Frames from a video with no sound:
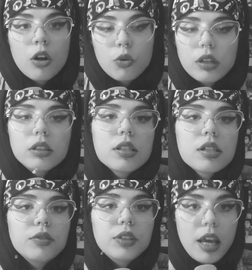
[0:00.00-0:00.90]

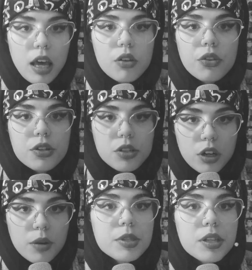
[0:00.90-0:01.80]
relatively healthy
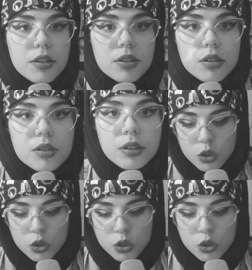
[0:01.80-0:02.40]
circumstances.